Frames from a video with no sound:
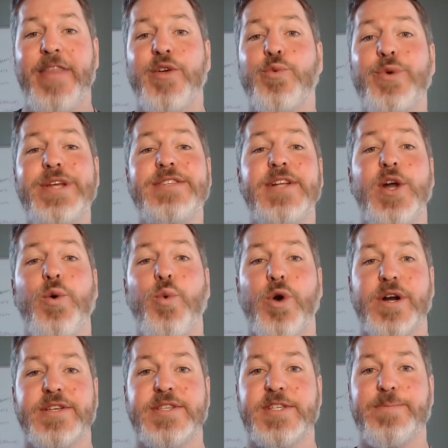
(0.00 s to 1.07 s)
And the reason it
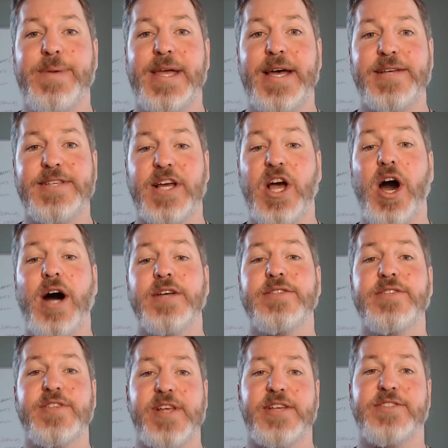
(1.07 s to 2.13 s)
works is because it
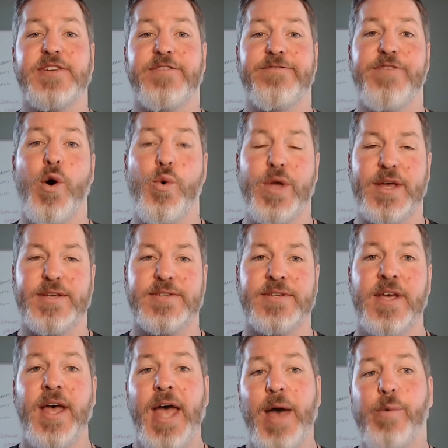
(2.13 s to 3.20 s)
causes us to
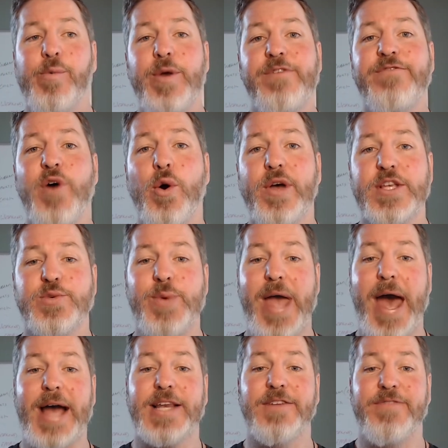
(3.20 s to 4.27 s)
focus. And when we focus, we
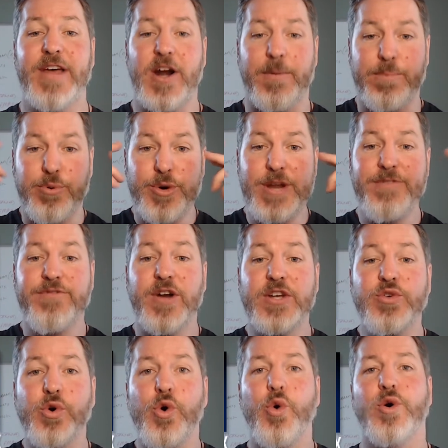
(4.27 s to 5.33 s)
activate our
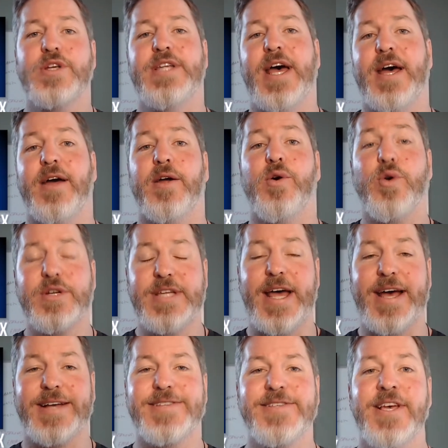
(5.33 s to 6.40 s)
prefrontal
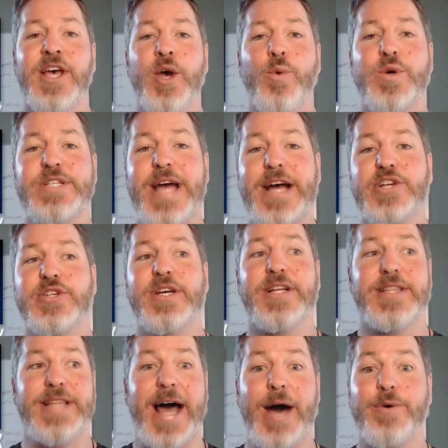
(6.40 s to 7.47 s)
cortex, which actually
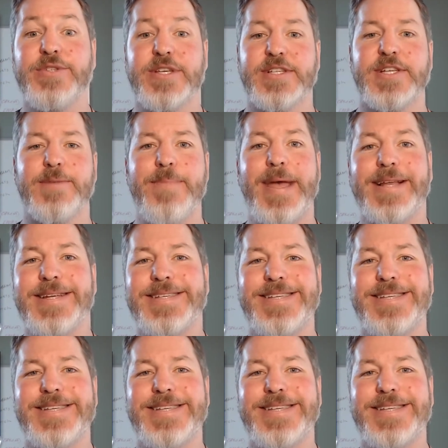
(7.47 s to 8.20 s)
allows us to make